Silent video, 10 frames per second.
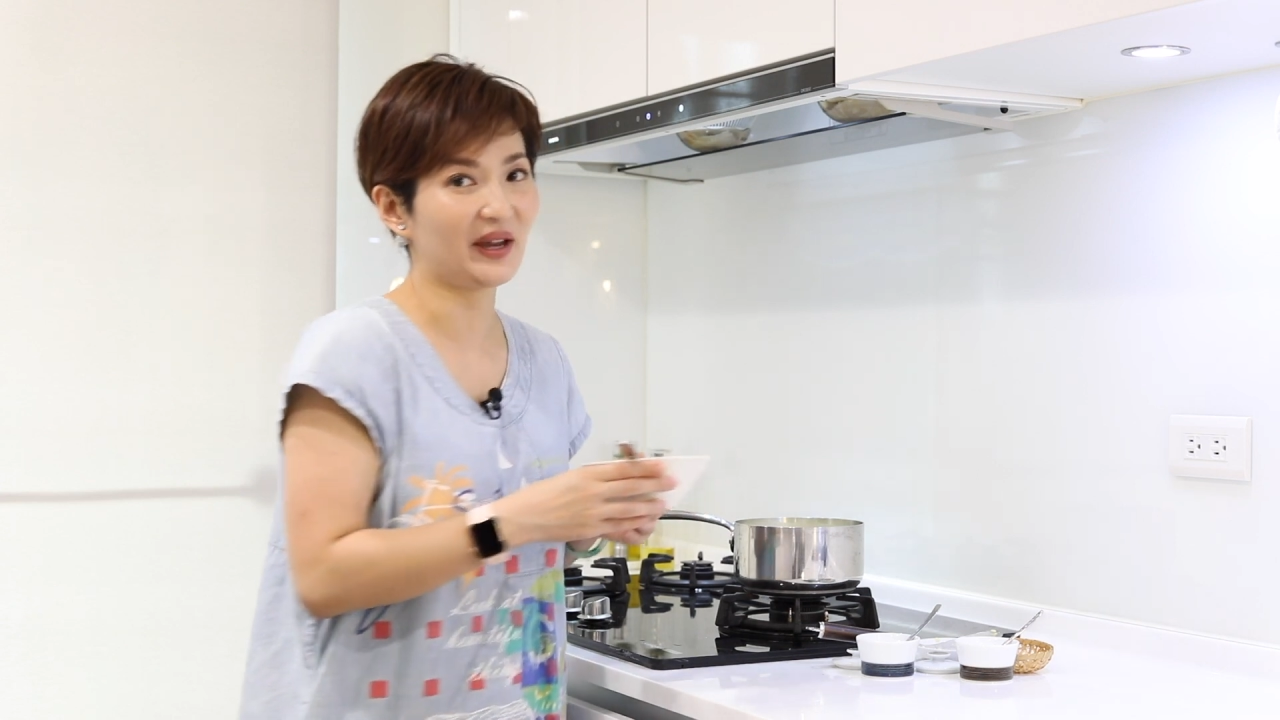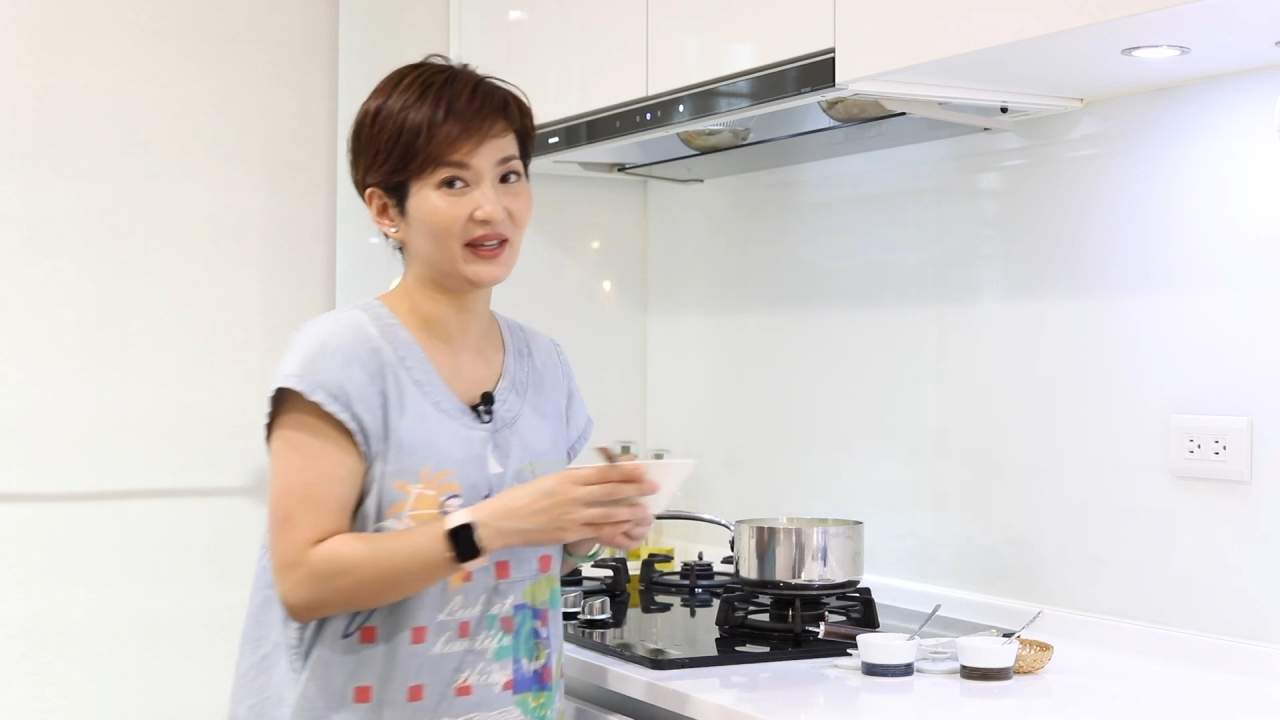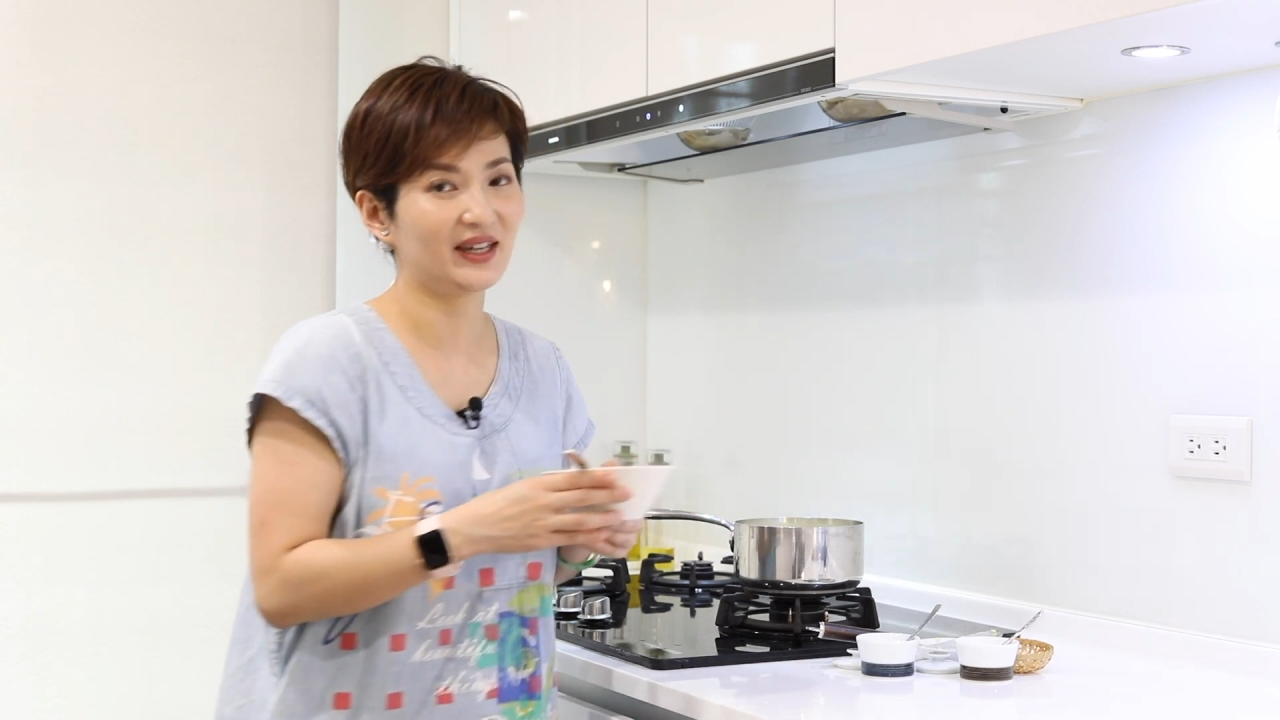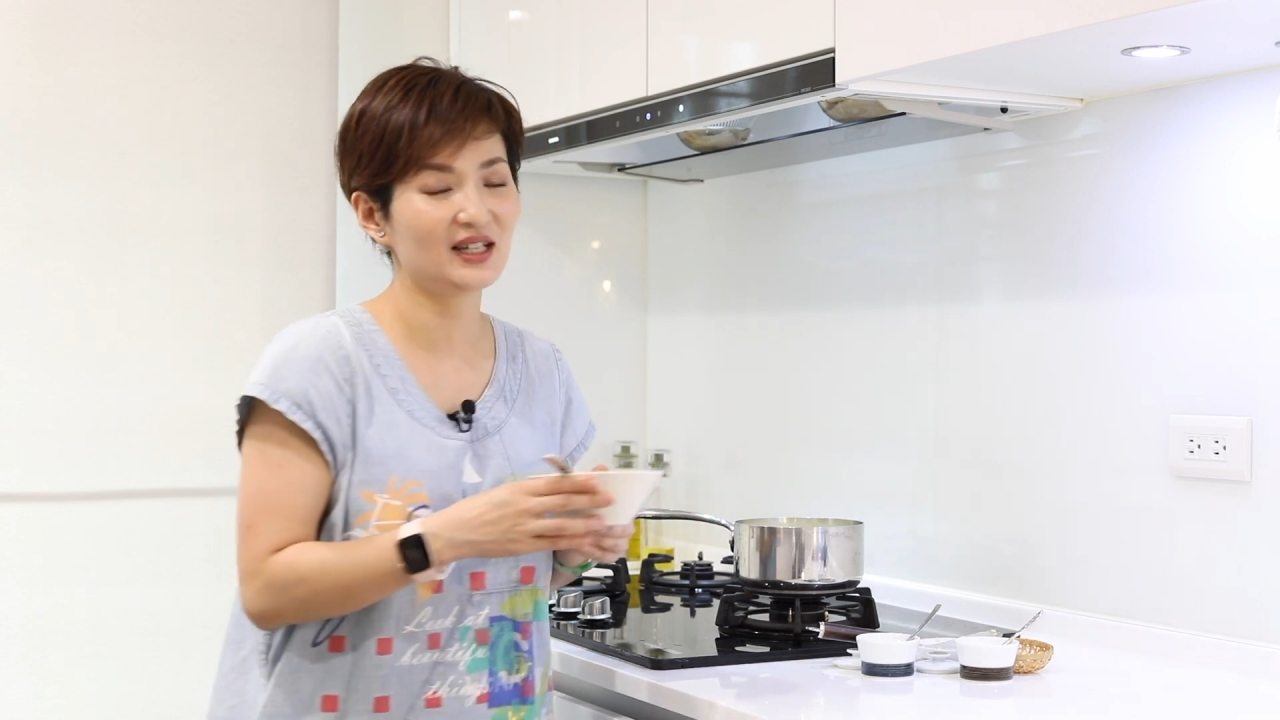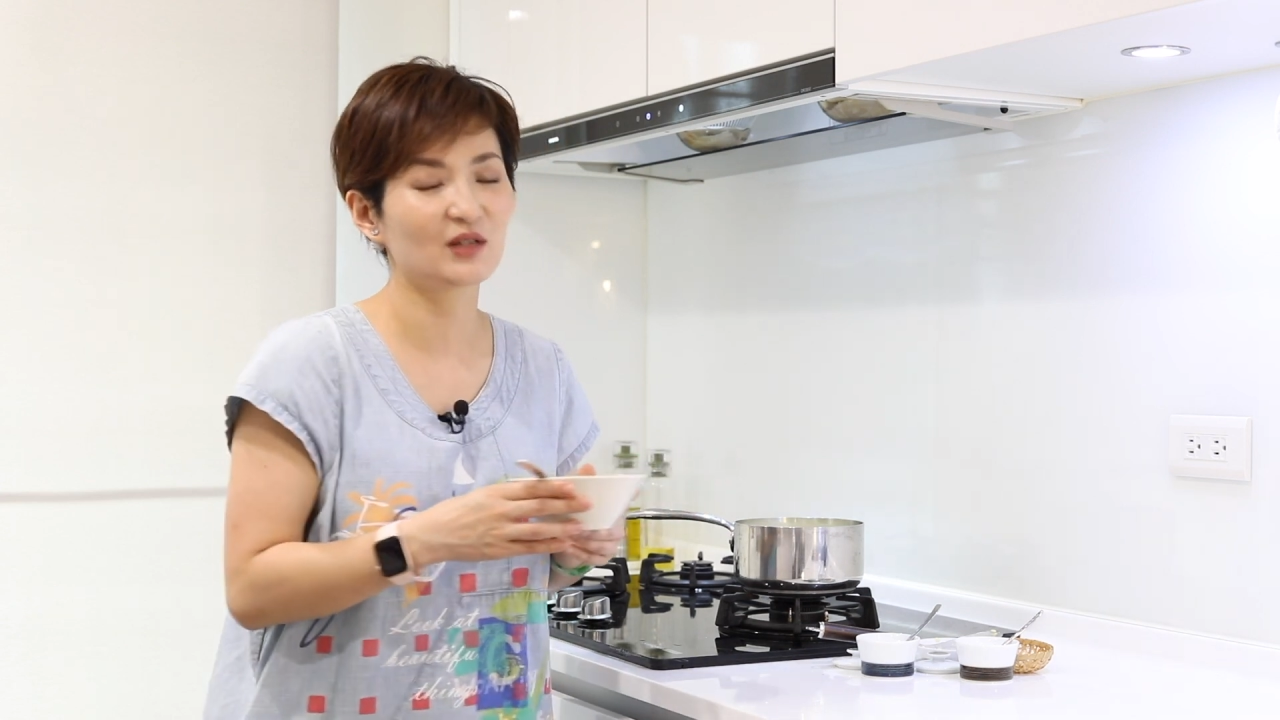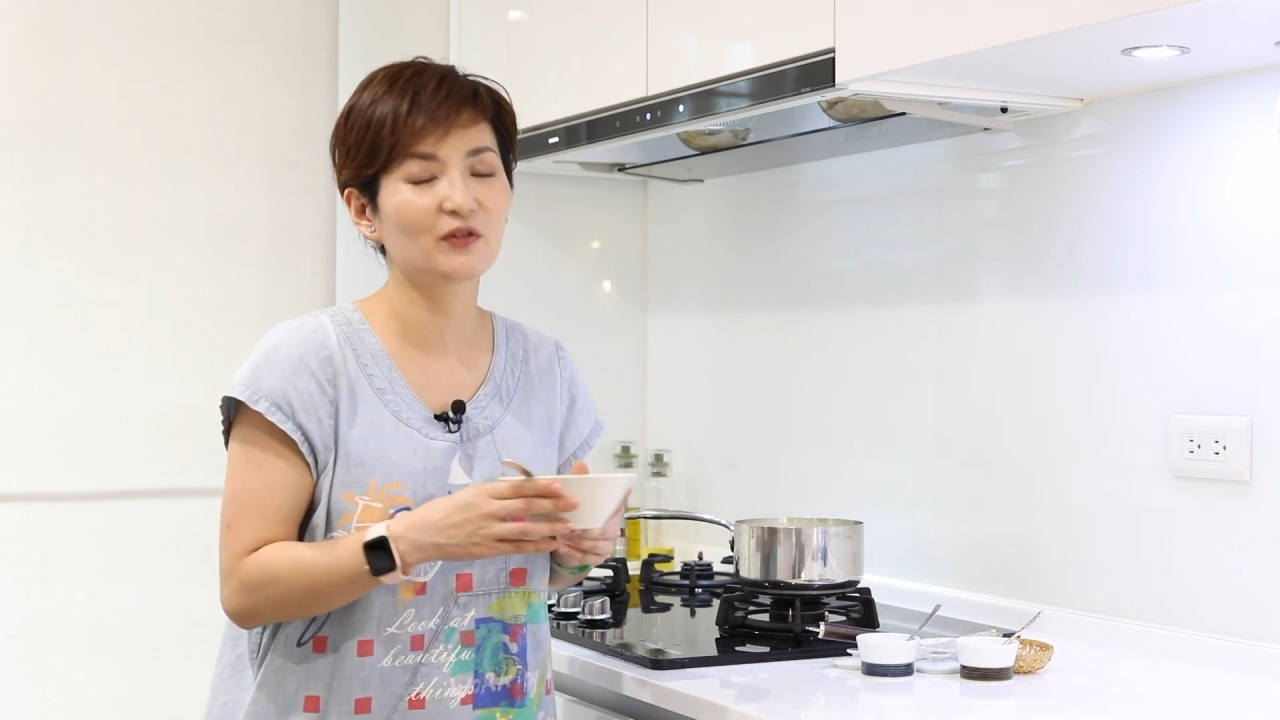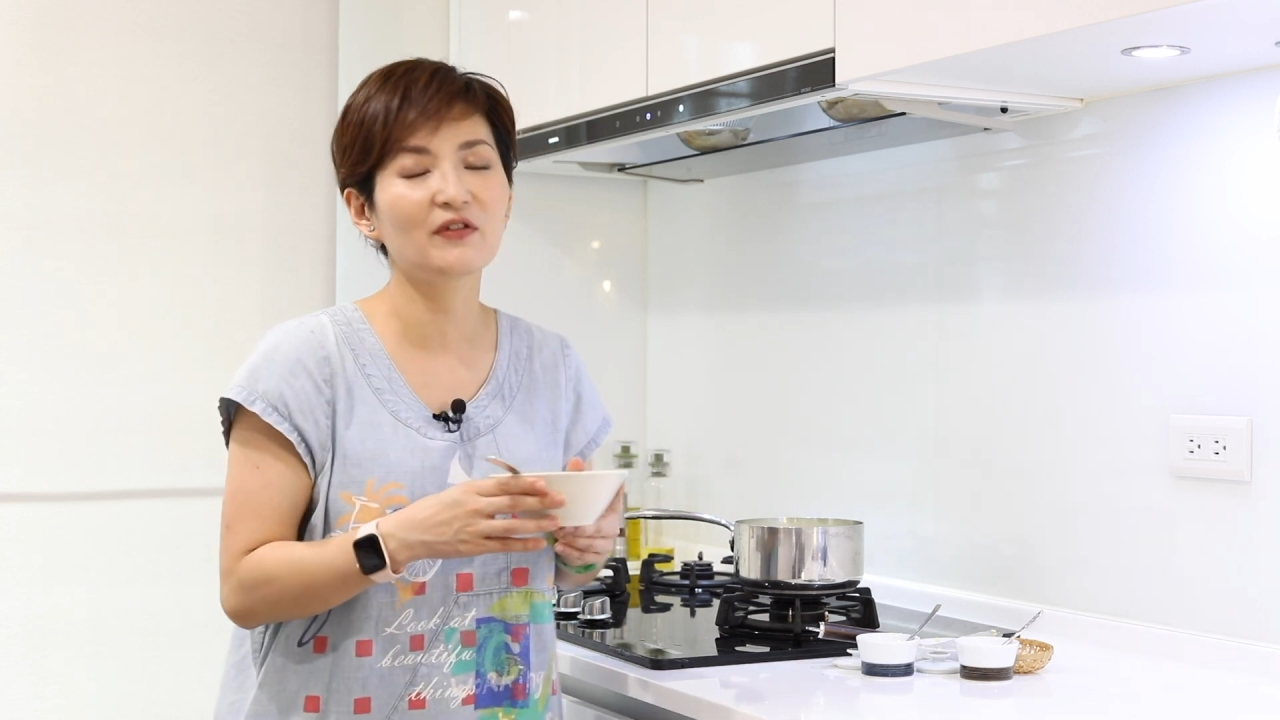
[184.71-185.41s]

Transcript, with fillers: my kids'